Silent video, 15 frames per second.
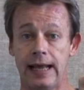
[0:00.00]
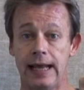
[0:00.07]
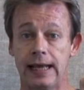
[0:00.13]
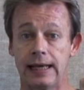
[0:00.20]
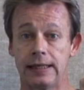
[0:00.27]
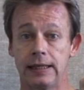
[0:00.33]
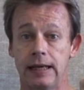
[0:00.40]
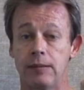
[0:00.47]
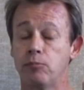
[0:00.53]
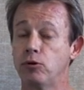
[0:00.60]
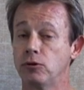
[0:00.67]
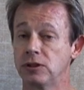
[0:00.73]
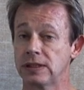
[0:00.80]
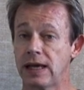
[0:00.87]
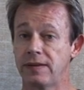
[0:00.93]
hand and
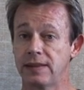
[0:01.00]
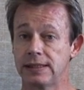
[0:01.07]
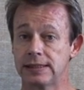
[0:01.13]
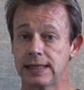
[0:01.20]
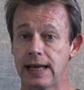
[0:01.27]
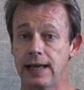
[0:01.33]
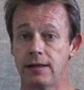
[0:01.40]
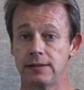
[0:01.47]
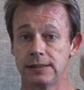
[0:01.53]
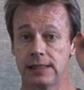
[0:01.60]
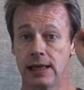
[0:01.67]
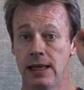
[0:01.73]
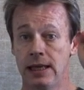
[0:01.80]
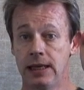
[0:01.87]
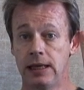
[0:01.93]
pulls out the sounds.
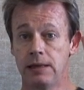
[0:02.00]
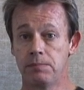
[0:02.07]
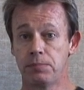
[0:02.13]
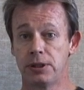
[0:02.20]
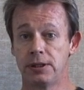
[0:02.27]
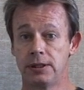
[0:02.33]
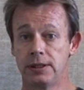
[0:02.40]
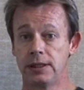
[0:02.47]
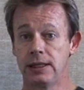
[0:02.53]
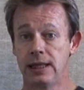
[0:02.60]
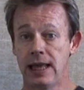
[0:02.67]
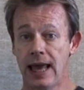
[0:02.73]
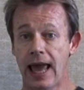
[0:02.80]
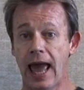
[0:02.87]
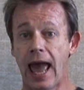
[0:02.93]
P,
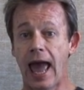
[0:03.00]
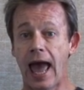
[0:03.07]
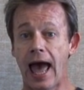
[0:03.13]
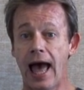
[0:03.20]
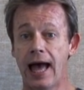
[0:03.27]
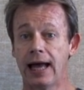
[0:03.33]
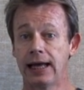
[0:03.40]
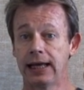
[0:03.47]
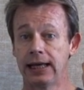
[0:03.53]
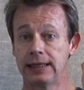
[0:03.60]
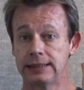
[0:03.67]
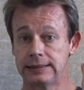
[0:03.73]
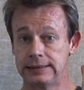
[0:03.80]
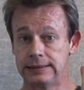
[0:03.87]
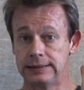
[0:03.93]
a,
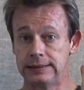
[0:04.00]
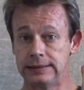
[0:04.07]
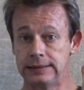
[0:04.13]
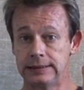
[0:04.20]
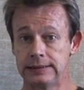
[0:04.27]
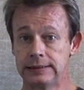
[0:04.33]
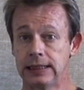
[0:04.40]
n.